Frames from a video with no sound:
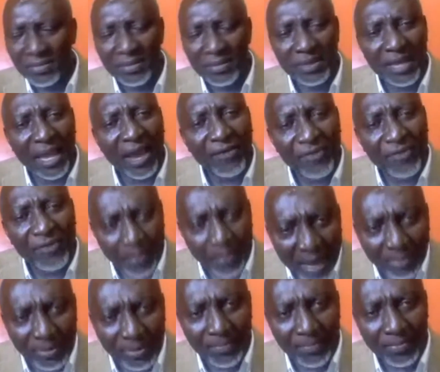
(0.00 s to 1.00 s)
they have a
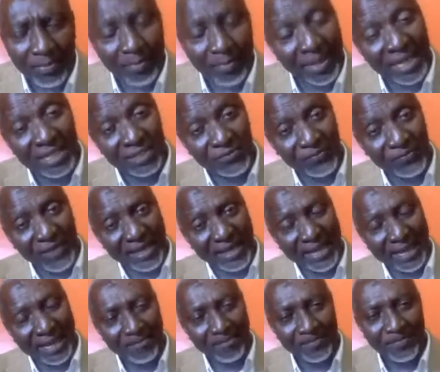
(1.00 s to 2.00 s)
problem. But his
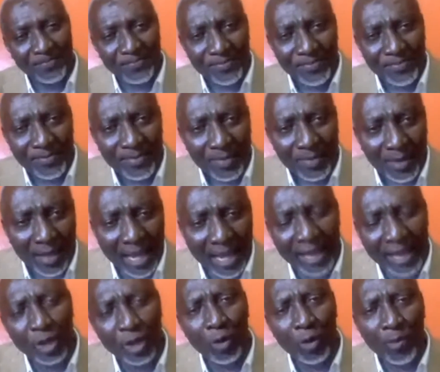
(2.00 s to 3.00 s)
father,
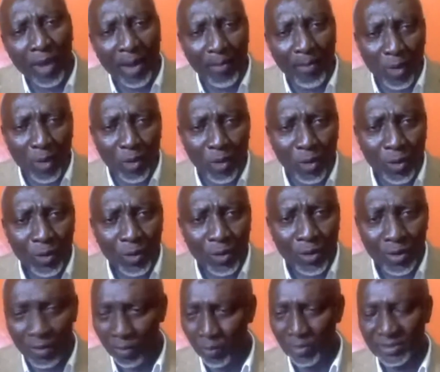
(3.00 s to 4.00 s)
Ali Omar Bongo,
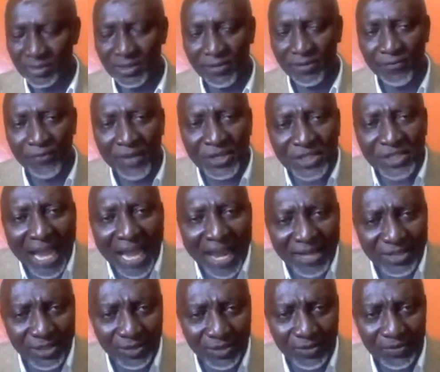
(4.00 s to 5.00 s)
was a French
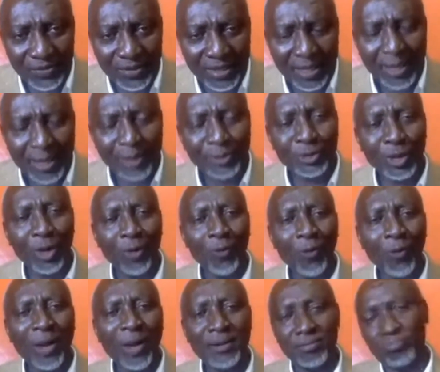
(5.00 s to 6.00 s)
idol. So
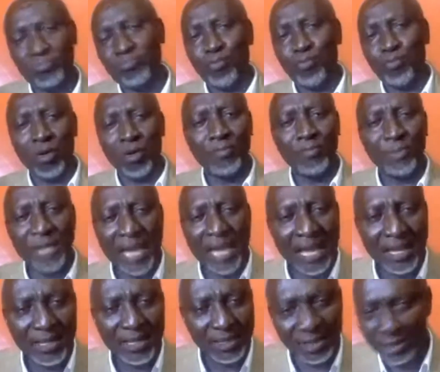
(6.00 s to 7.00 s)
when Paul
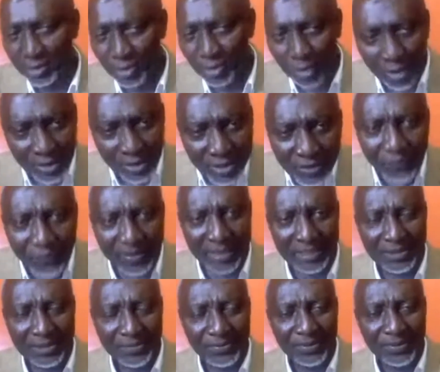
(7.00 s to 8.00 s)
Biya is not different,
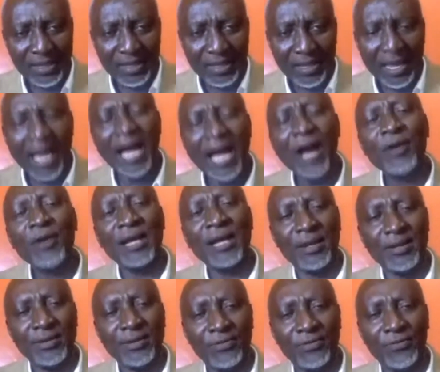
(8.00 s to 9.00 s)
how
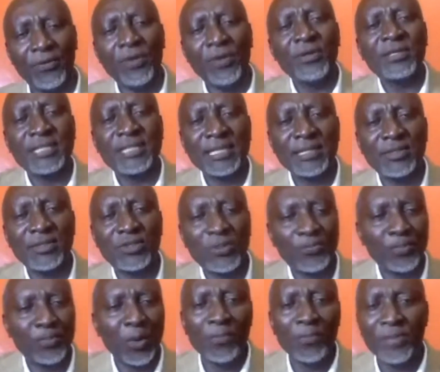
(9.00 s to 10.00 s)
can, for instance,
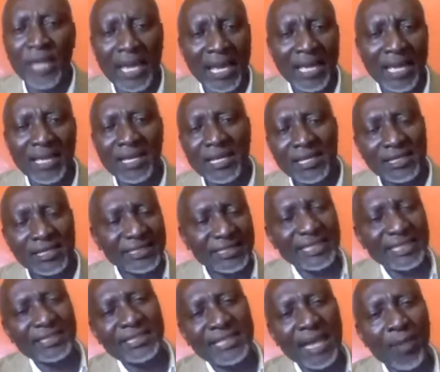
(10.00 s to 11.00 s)
Paul Biya
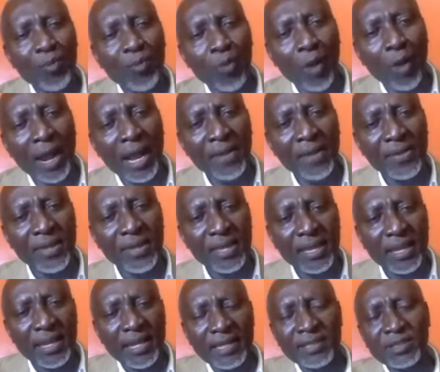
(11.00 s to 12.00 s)
sit somewhere
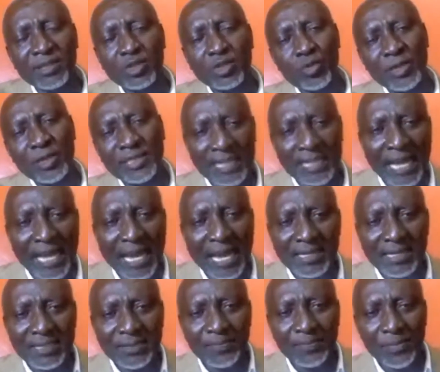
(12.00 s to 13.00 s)
in
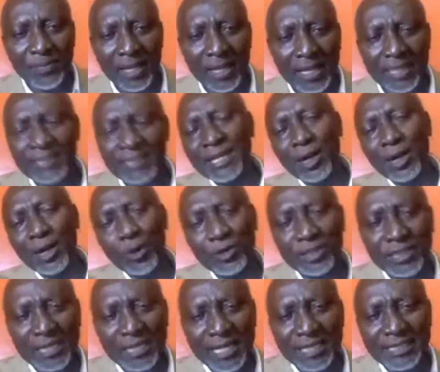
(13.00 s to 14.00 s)
Switzerland,
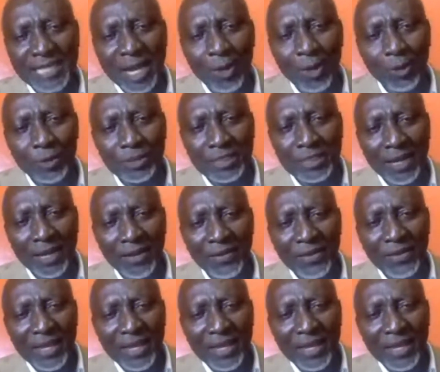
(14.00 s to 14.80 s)
Intercontinental Hotel,